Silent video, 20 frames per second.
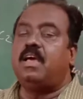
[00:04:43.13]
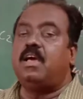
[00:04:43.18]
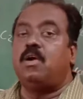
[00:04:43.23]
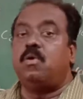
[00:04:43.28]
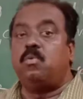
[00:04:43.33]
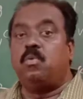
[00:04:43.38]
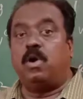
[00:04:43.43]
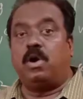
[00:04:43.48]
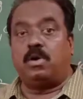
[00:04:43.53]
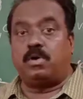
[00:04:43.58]

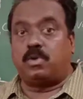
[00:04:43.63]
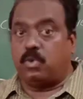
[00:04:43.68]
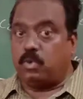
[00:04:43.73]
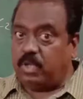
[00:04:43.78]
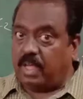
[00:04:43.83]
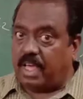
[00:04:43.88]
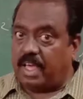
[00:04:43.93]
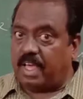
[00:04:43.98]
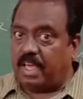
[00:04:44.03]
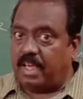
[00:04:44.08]
O to
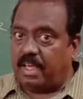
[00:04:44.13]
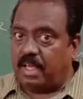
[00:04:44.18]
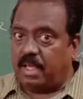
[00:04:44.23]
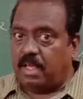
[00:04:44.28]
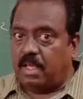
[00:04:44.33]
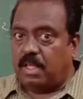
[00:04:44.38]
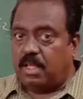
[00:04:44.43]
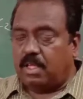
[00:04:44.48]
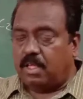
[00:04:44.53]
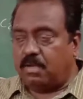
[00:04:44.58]
A,
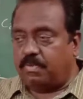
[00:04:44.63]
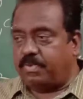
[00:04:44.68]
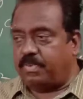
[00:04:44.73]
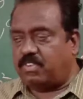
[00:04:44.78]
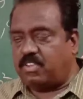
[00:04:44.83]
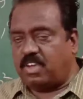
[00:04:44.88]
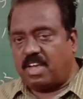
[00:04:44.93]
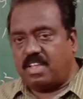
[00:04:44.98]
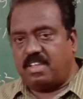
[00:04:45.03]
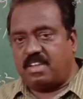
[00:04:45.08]
if you
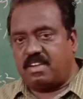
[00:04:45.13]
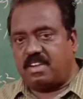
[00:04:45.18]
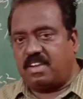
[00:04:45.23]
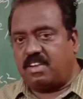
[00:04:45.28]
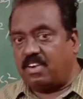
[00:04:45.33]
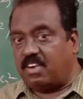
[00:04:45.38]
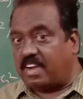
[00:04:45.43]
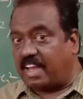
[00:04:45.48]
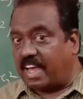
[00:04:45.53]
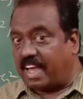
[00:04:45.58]
change it
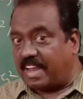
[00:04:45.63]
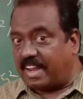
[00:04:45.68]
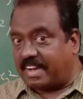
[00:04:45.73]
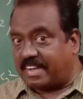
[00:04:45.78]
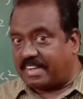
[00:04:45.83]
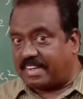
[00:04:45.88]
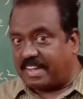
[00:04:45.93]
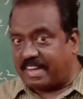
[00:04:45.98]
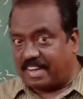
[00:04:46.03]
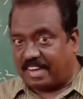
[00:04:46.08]
into
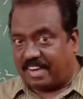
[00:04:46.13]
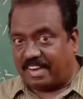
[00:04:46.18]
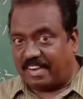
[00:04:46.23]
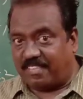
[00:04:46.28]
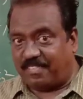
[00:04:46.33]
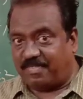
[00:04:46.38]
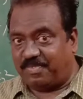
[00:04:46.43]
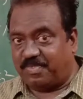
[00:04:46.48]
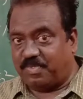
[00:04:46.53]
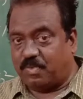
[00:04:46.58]

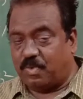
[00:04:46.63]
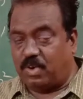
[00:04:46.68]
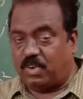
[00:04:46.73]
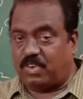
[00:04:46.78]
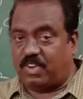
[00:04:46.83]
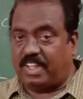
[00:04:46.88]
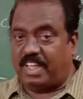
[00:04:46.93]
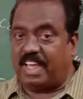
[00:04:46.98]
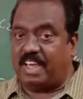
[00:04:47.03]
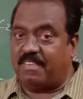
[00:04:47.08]
direction, O
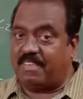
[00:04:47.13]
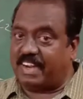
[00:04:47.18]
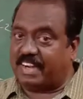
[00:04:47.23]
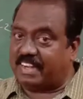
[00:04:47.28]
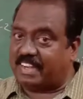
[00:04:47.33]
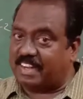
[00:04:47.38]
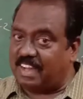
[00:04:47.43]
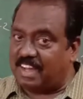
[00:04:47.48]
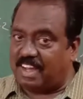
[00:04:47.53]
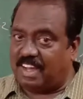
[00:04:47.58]
to A,
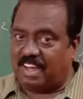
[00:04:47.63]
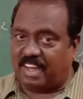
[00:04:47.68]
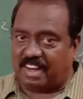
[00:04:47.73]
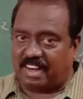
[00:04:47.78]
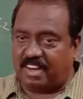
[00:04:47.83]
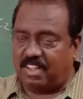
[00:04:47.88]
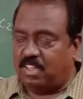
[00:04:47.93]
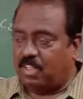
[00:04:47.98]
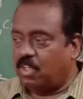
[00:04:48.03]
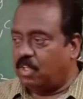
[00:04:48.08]

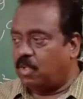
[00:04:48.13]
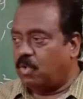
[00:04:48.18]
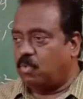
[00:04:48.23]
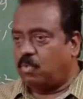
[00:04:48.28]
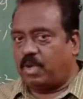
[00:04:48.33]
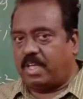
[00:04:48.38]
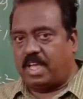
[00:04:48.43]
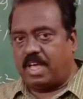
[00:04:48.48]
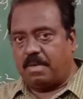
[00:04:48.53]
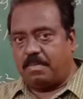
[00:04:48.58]
vector,
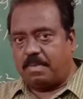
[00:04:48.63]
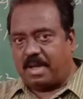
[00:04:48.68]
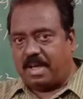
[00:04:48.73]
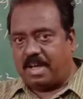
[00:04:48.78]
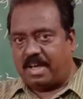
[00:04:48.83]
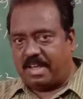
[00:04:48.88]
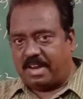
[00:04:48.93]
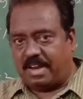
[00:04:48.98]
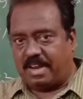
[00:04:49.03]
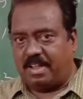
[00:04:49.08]
OA
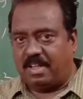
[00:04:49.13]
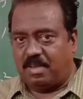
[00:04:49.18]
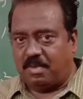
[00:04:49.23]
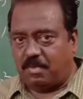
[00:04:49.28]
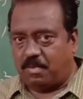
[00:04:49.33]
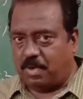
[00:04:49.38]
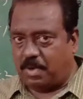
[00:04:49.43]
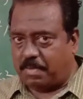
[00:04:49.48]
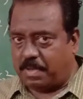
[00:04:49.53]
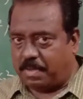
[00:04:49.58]
bar,
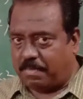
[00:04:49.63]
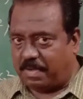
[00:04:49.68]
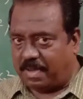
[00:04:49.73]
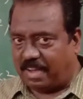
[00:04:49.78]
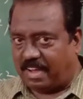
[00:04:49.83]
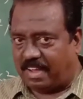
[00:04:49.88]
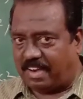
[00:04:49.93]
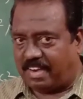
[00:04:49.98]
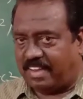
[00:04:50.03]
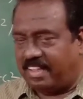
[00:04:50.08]
OB
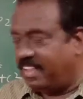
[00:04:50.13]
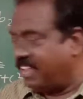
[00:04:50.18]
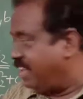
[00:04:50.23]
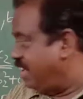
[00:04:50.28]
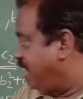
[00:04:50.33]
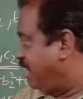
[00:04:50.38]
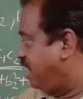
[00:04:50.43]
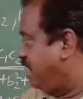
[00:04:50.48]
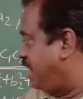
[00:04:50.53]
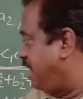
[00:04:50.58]
bar,
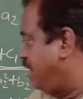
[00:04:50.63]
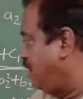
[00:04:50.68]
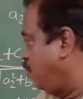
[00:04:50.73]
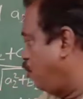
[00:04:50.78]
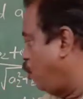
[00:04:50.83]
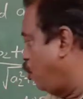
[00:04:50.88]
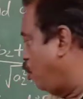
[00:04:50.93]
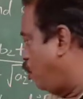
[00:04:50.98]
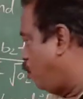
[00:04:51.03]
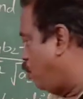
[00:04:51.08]
then
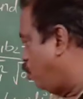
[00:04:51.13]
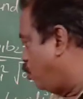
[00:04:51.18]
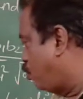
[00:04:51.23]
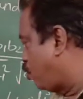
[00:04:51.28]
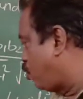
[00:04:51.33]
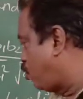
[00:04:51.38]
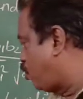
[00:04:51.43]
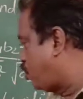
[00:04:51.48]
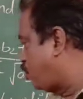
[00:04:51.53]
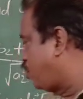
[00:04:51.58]

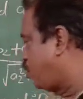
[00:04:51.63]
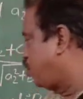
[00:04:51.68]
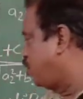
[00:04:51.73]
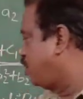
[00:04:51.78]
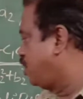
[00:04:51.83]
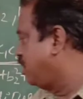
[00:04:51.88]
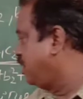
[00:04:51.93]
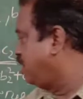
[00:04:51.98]
those